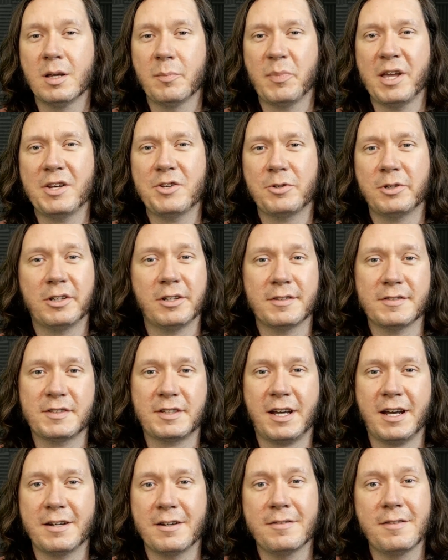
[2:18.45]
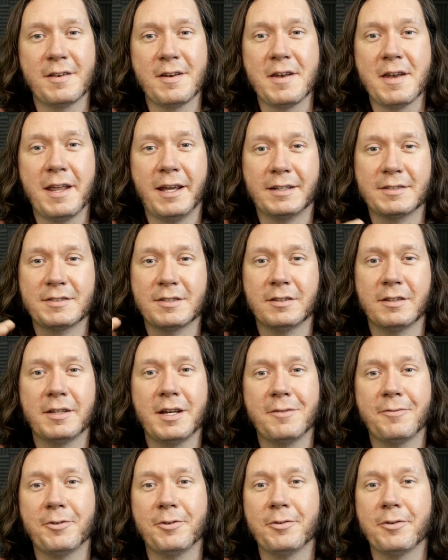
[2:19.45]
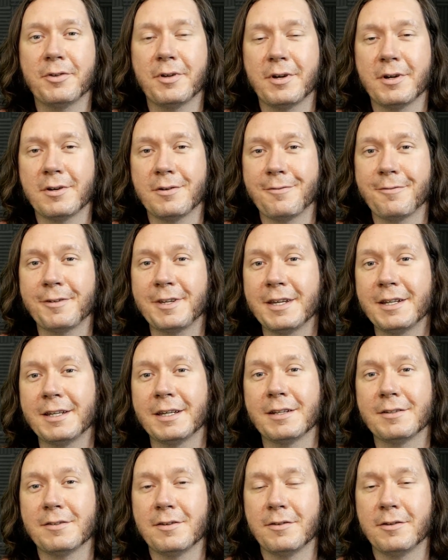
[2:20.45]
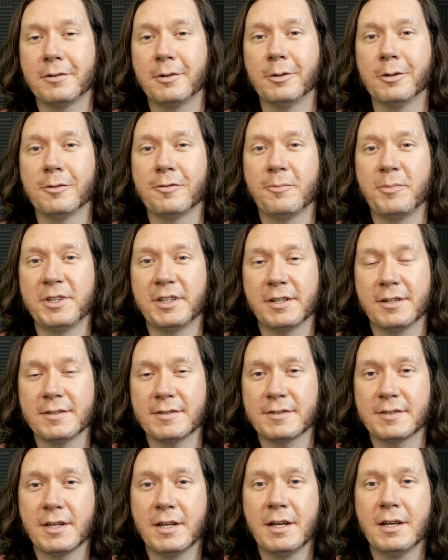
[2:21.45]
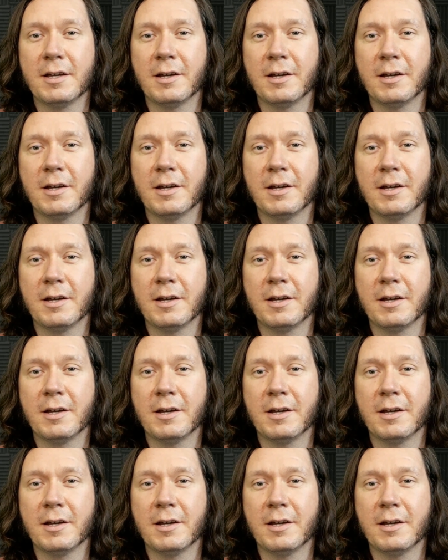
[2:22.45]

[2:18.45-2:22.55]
Patreon's kind of the next level of getting into the groove, because